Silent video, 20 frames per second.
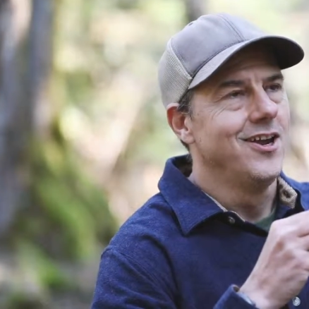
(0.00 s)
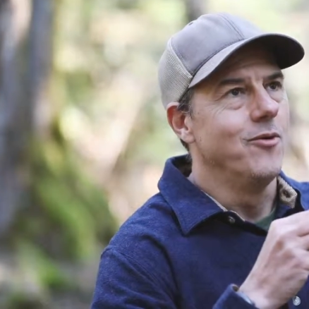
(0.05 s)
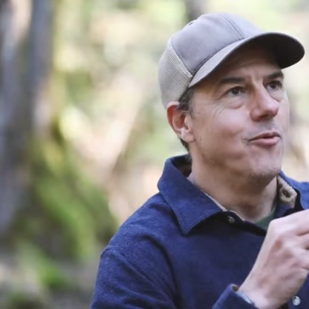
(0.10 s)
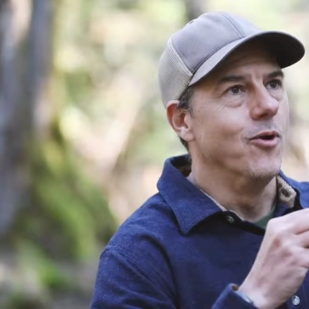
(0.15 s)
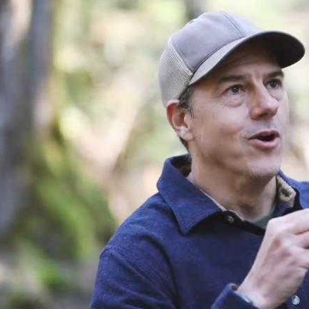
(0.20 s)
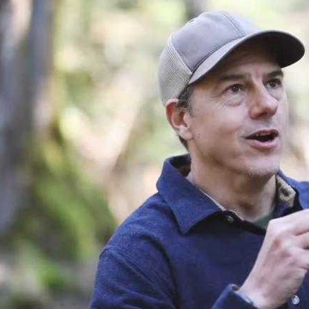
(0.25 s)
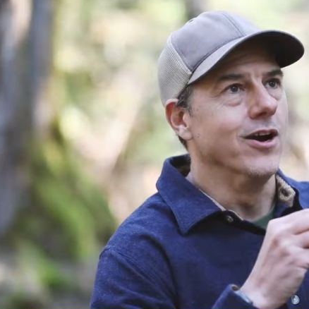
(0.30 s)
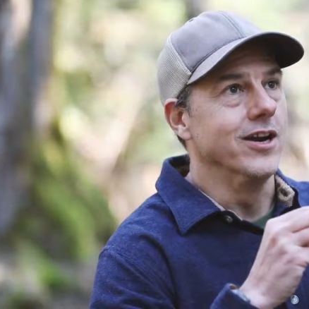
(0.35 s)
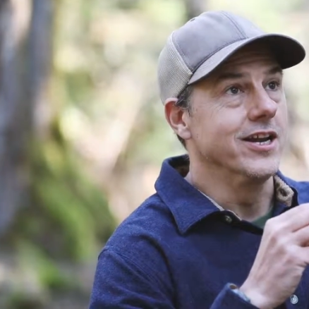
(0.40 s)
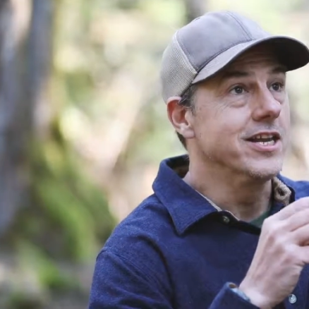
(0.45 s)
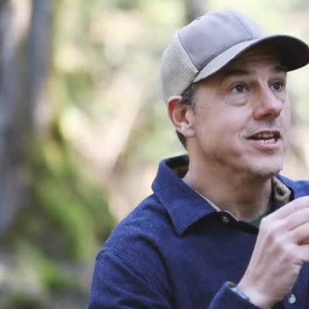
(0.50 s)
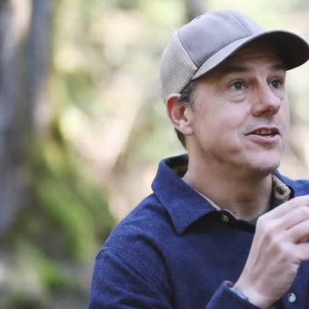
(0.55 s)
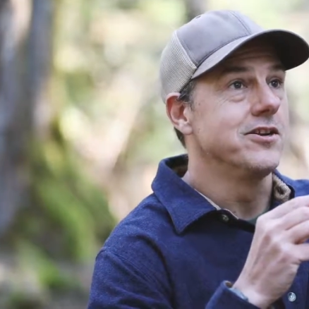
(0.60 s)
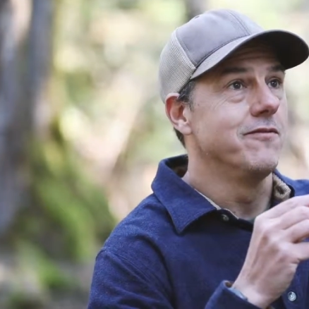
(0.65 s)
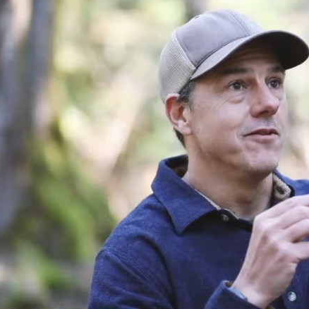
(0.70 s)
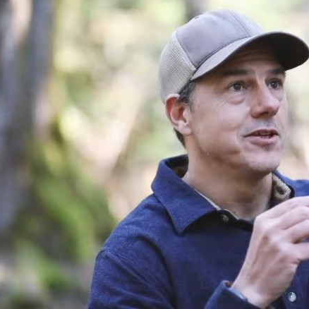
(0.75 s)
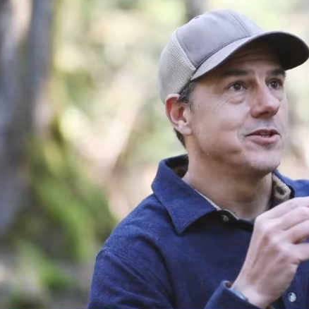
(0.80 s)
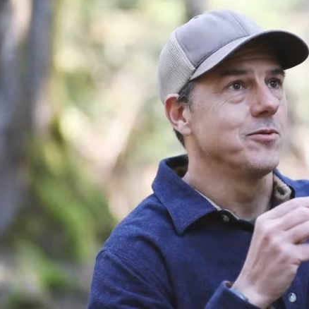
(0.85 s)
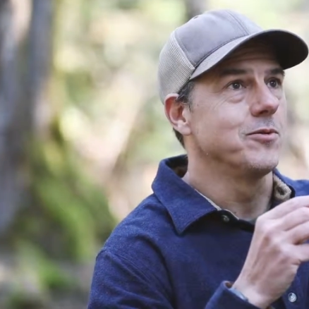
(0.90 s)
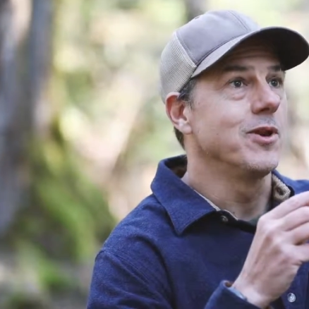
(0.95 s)
where each of
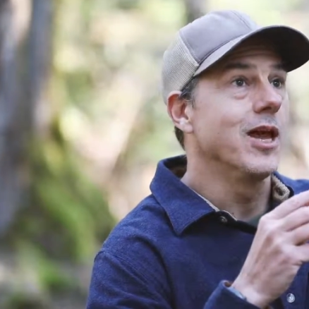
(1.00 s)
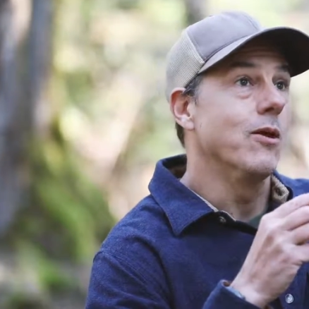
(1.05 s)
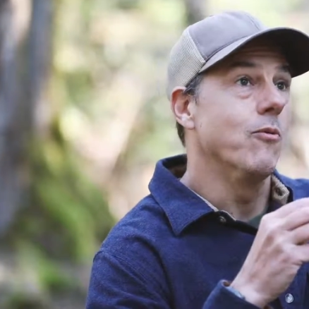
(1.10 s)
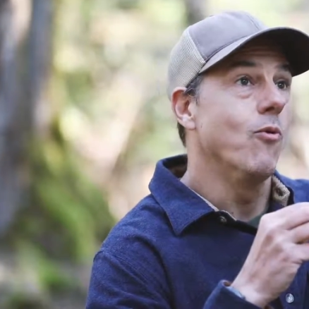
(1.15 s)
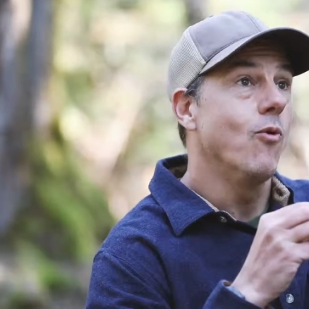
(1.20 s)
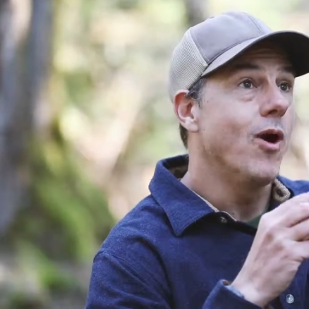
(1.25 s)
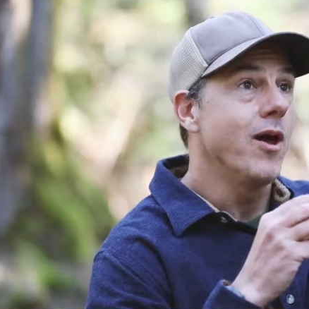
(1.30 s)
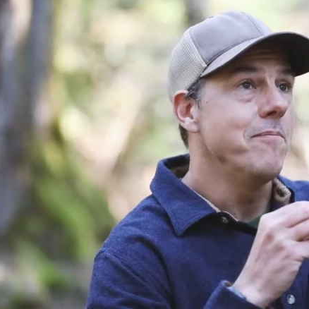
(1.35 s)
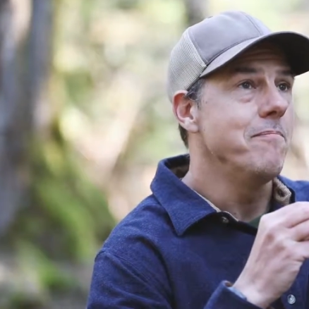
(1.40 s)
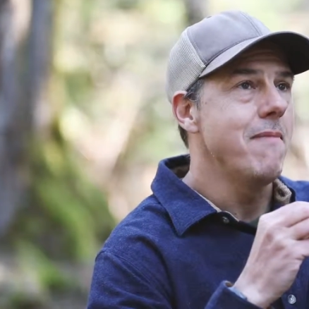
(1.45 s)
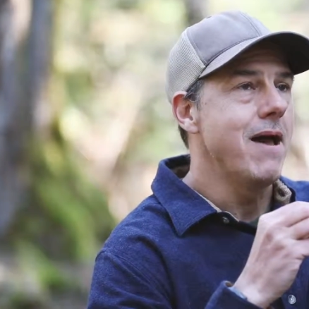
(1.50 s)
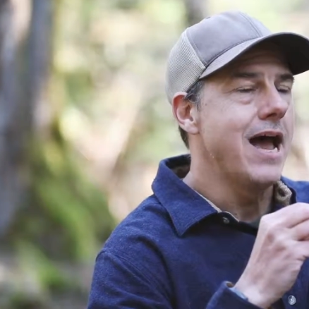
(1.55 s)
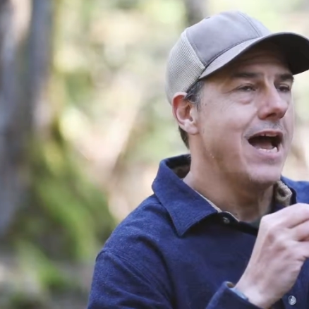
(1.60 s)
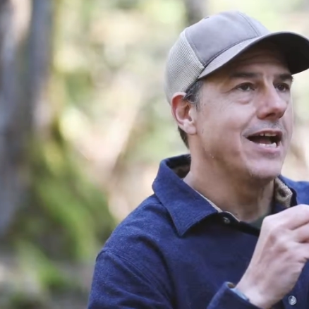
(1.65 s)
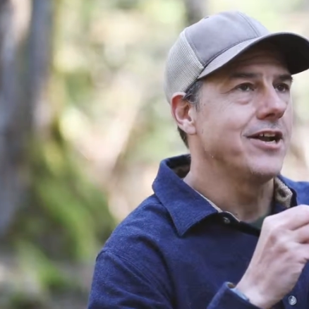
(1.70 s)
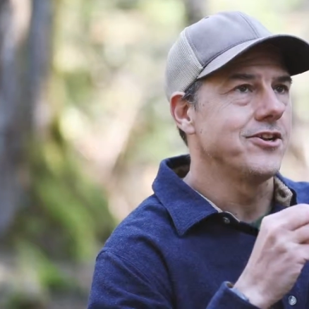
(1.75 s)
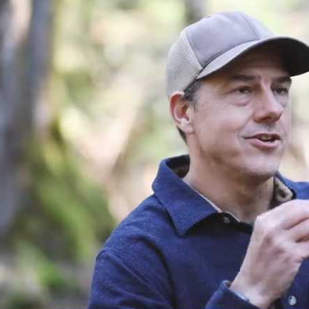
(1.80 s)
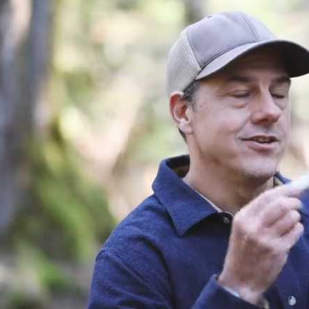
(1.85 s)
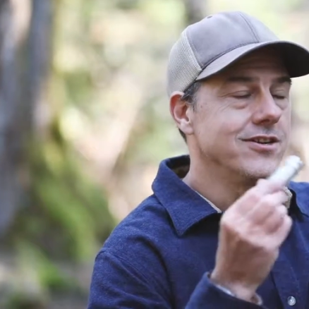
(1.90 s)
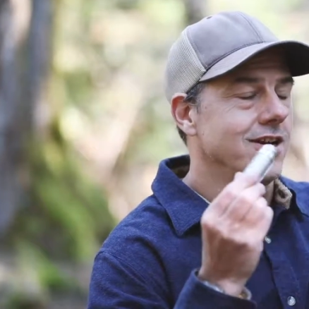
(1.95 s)
us would get one
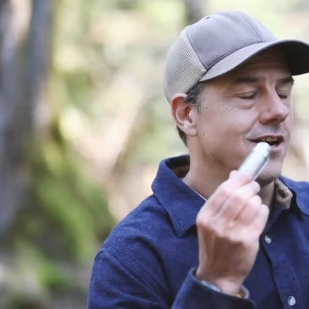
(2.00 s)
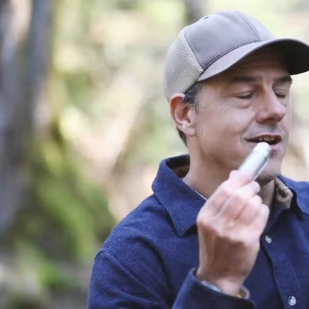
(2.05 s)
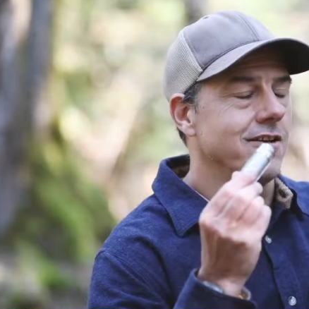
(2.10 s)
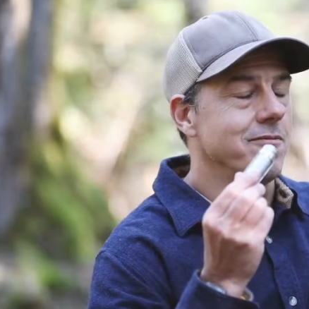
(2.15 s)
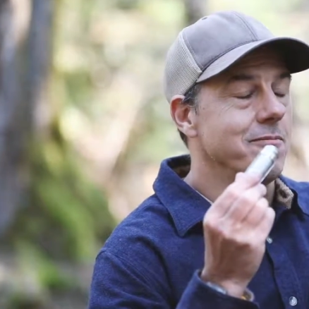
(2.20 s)
match, and you gotta